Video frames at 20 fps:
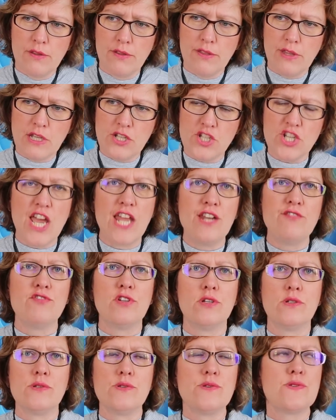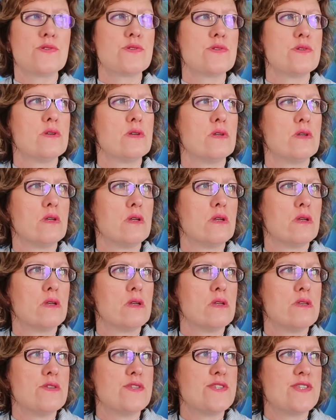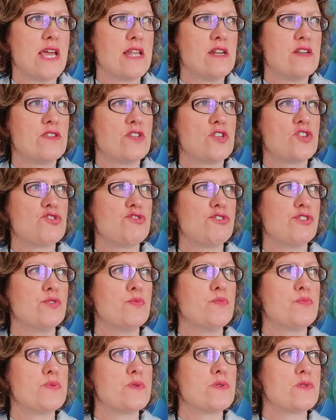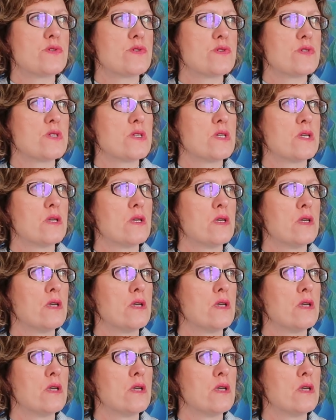the generals sent the troops